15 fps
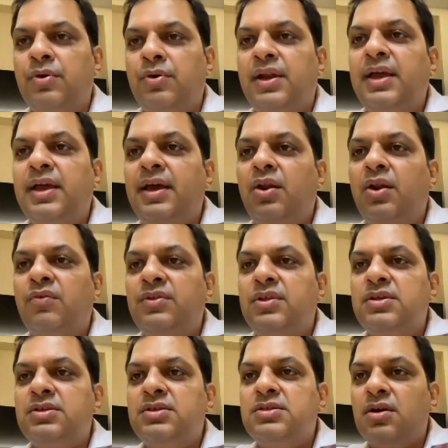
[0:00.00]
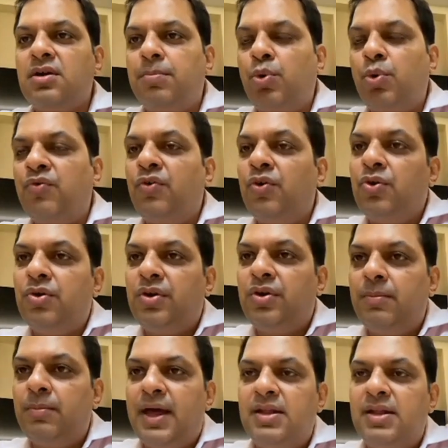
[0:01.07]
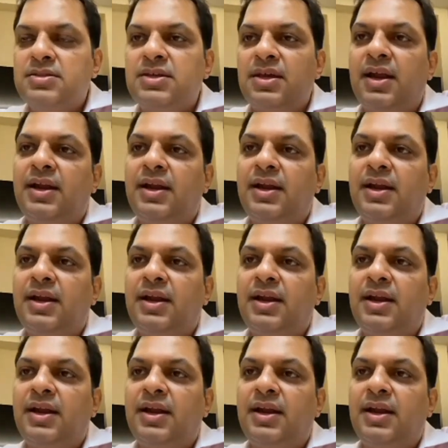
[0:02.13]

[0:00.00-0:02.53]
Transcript: take care of these portfolio rebalancing